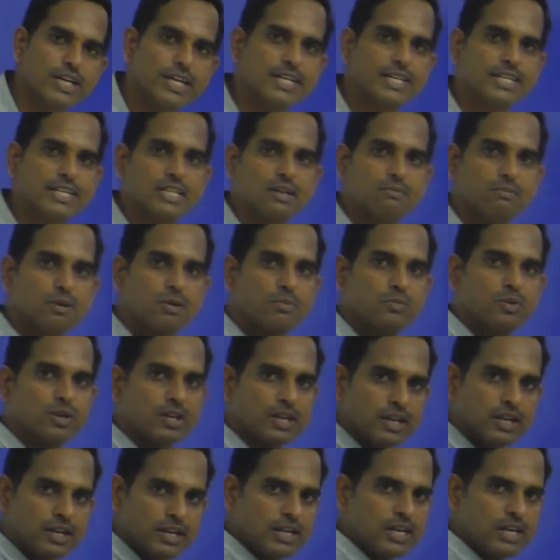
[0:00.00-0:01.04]
it in the memory.
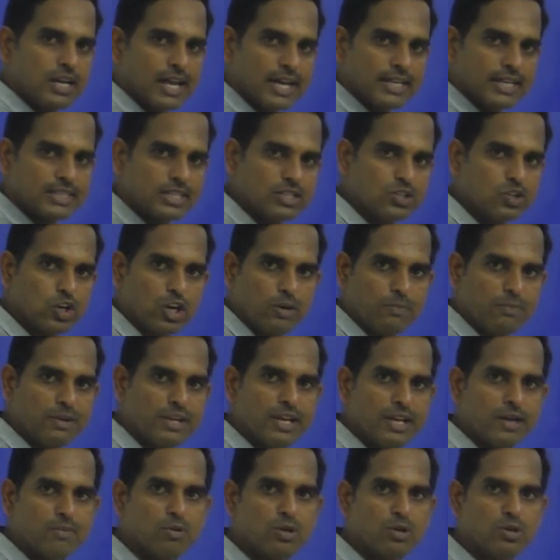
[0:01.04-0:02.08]
Like that you will be
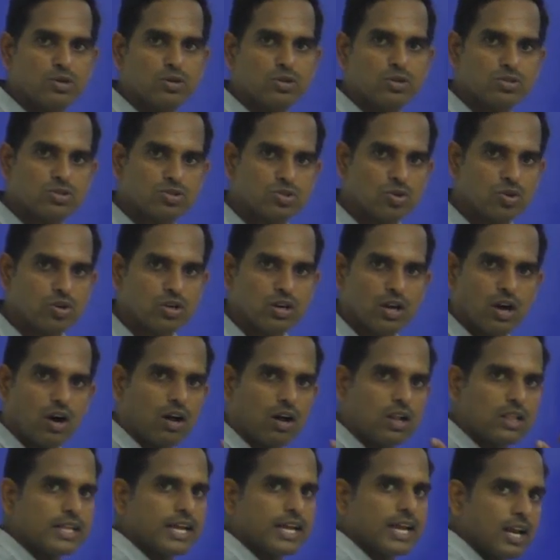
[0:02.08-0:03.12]
able to store
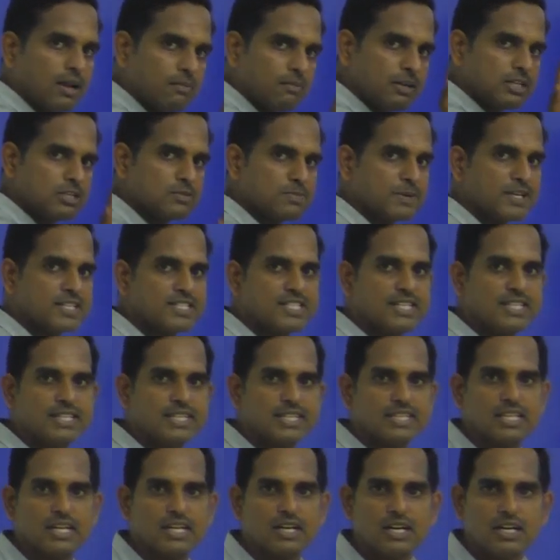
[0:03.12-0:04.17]
all the elements present
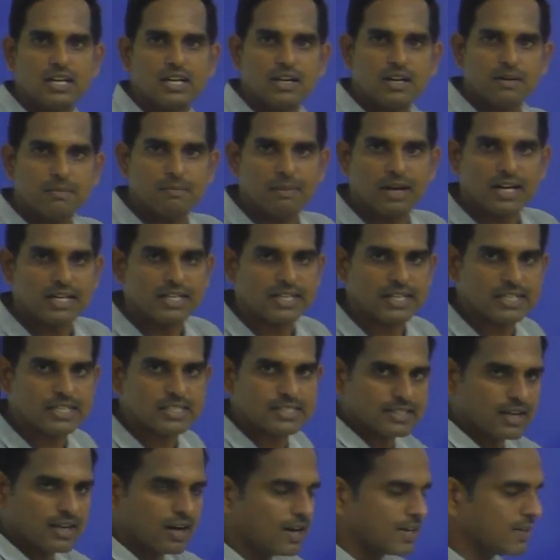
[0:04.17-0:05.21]
in the
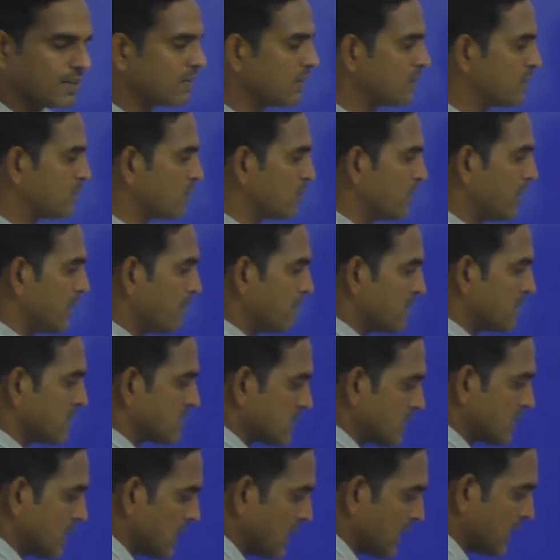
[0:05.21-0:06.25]
matrix or your
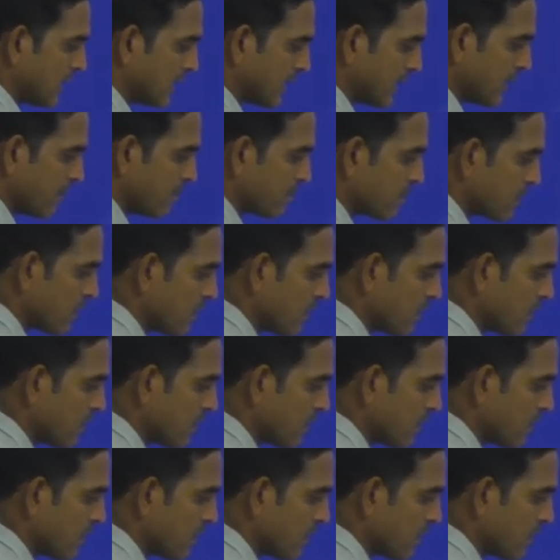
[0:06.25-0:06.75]
two-dimensional array.